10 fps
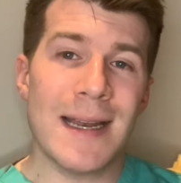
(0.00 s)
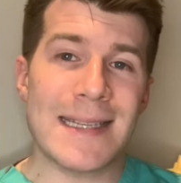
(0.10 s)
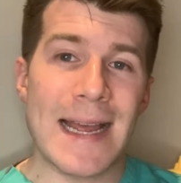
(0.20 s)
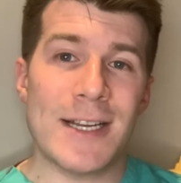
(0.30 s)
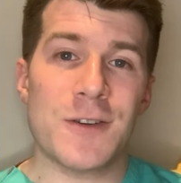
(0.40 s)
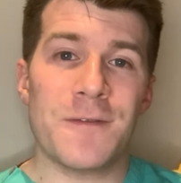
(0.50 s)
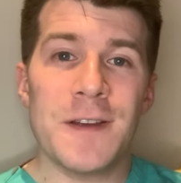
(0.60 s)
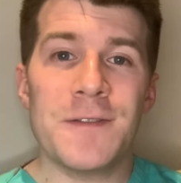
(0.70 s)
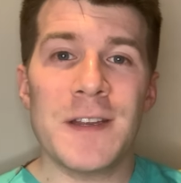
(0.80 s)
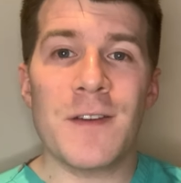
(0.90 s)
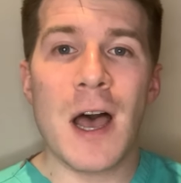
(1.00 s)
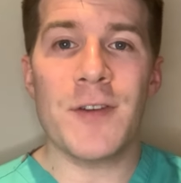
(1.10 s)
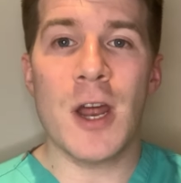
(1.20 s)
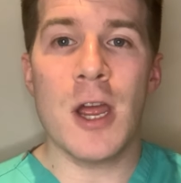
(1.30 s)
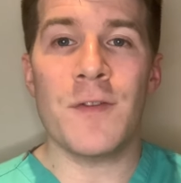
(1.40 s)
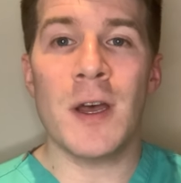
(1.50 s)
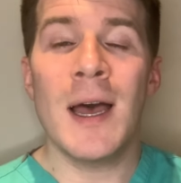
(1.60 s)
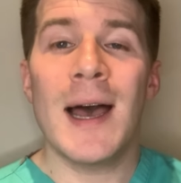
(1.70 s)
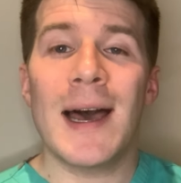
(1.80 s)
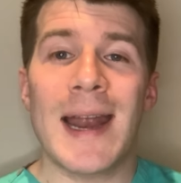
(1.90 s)
is aged 55 and over
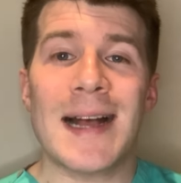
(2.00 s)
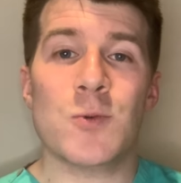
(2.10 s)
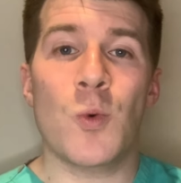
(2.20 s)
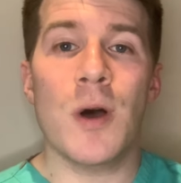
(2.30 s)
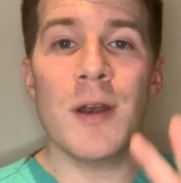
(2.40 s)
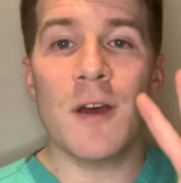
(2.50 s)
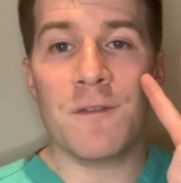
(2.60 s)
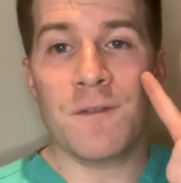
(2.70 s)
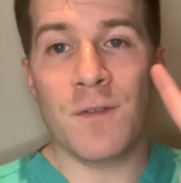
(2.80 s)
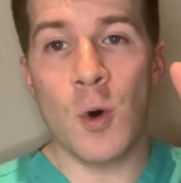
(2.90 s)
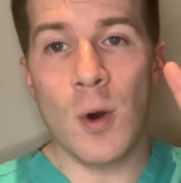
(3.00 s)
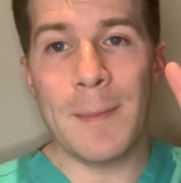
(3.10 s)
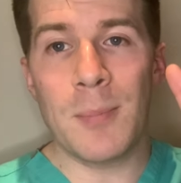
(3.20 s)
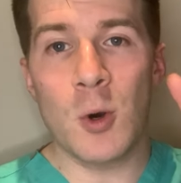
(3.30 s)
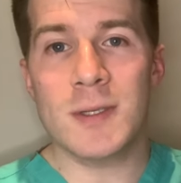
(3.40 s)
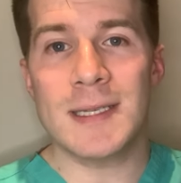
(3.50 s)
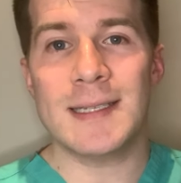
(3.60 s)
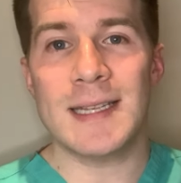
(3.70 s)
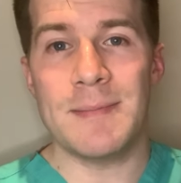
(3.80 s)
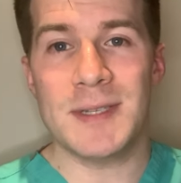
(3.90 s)
and has one of four important
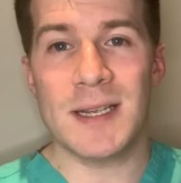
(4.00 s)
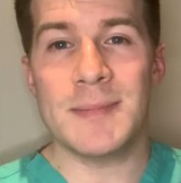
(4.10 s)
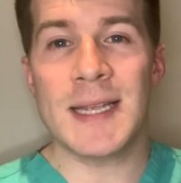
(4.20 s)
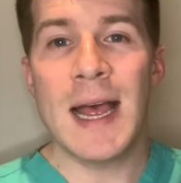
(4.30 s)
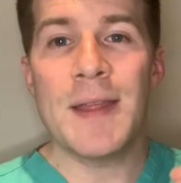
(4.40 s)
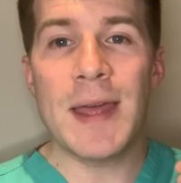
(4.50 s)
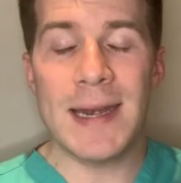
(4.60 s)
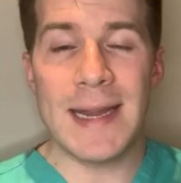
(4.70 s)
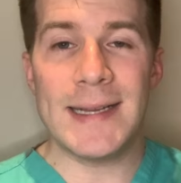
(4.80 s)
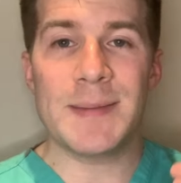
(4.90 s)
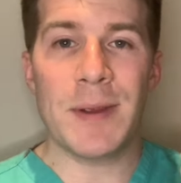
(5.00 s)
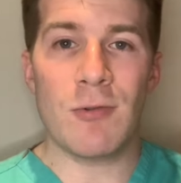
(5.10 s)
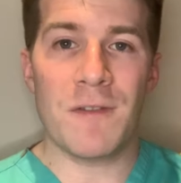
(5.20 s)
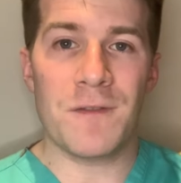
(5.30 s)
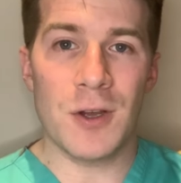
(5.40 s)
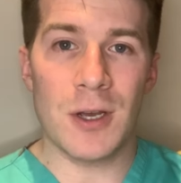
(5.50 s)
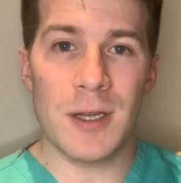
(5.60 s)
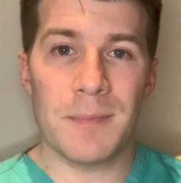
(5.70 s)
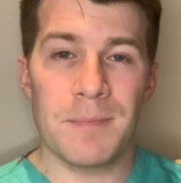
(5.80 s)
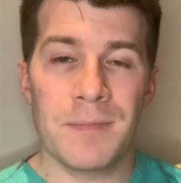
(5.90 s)
symptoms, they need to be referred.